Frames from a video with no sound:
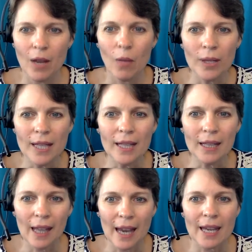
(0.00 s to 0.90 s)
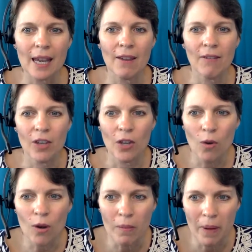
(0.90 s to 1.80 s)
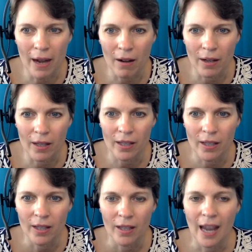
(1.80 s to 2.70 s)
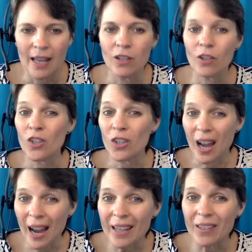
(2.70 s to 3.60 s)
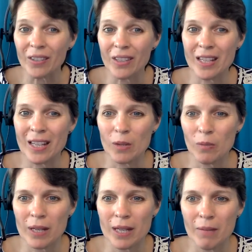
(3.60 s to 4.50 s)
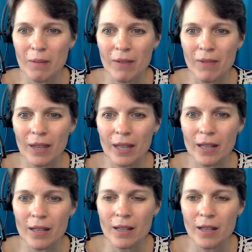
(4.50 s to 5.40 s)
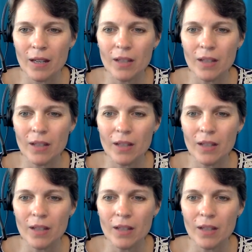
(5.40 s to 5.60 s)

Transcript: What's it like if you're a parent and your child is expressing big feelings?